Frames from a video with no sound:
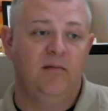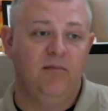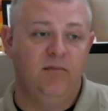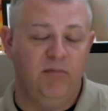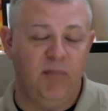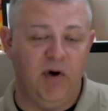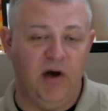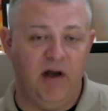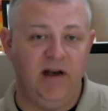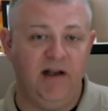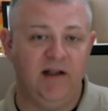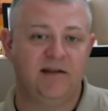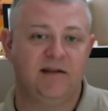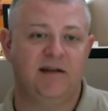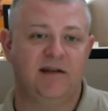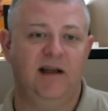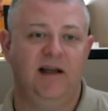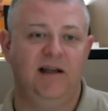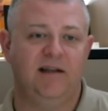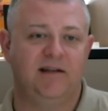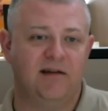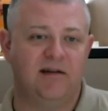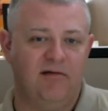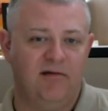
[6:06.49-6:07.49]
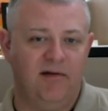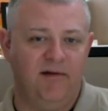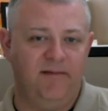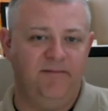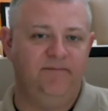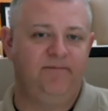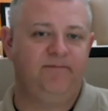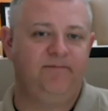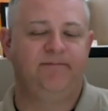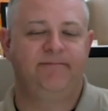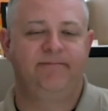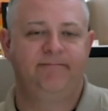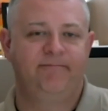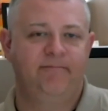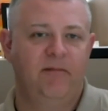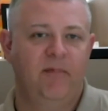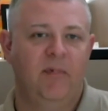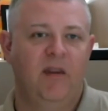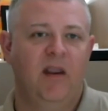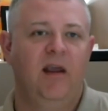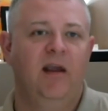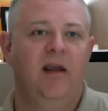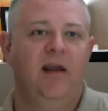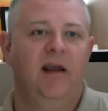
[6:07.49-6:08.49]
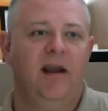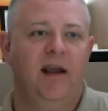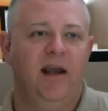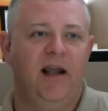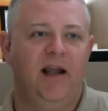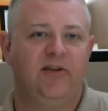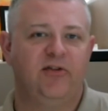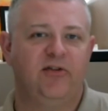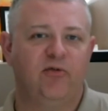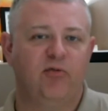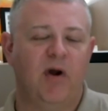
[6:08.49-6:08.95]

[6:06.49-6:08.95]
but it's a